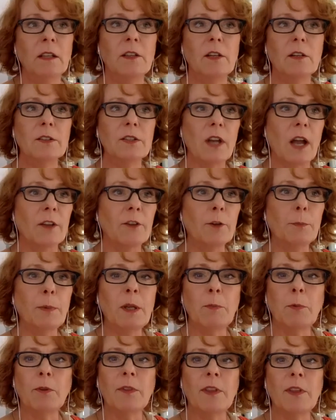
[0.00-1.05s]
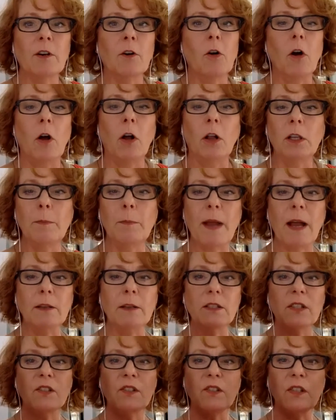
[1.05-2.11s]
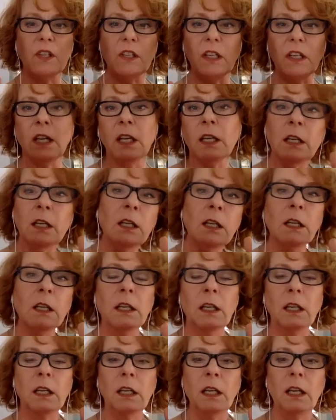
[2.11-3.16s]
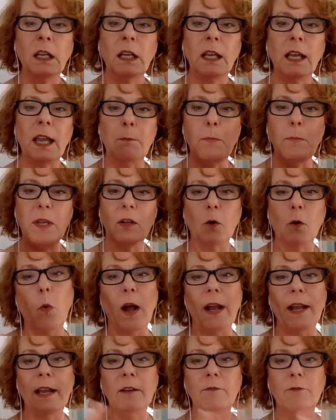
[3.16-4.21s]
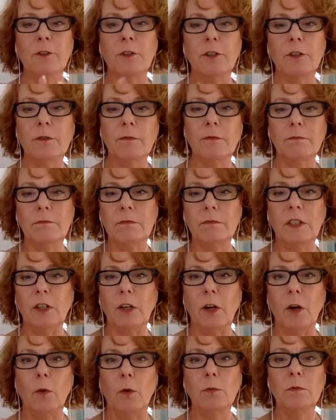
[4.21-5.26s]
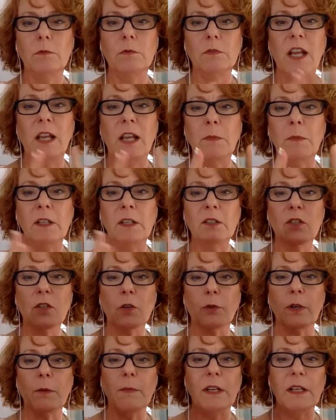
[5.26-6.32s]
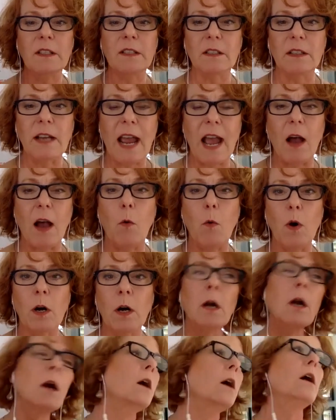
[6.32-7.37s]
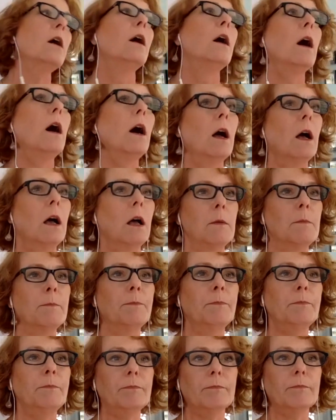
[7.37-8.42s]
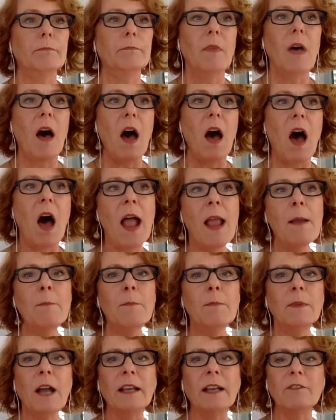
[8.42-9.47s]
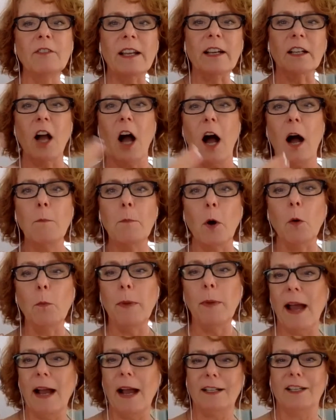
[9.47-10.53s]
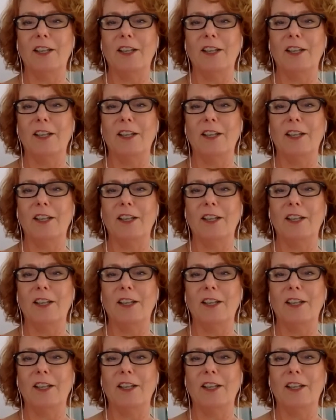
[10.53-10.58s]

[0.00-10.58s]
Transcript: There's other people that are all about sitting and being quiet for, 10 minutes, 30 minutes, an hour. I'm kind of like a combo pack.